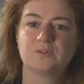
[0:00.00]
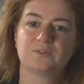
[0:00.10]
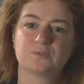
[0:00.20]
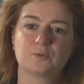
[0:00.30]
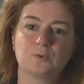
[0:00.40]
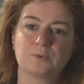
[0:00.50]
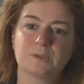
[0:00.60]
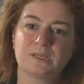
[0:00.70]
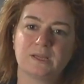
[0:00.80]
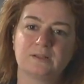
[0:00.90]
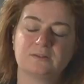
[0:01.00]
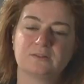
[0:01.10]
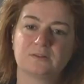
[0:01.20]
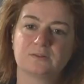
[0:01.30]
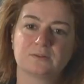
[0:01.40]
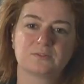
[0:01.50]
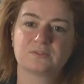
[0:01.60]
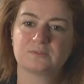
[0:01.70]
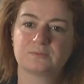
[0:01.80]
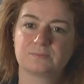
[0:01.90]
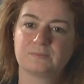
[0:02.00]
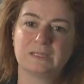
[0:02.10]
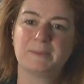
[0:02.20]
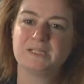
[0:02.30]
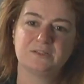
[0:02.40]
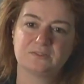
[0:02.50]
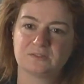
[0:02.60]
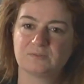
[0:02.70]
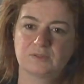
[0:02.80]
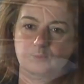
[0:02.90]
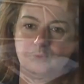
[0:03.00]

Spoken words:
this story in the Lebanese Civil